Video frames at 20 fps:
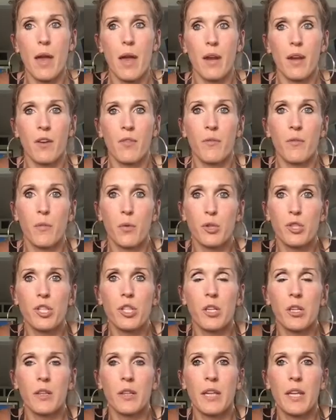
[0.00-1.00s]
And
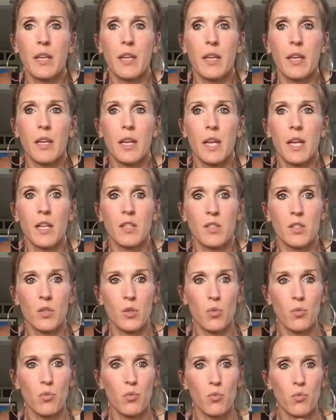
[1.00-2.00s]
unfortunately, it's
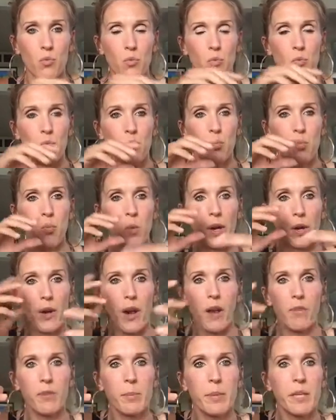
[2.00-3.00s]
where
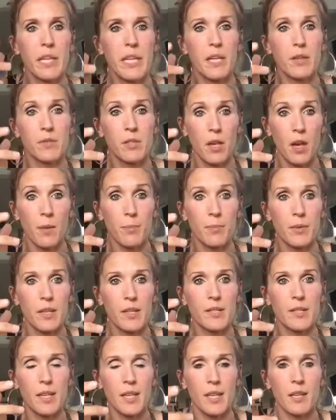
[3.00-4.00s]
everybody gives up,
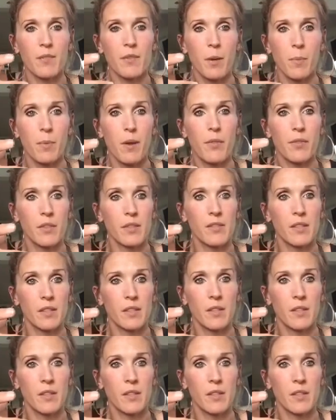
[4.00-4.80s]
is they give up on the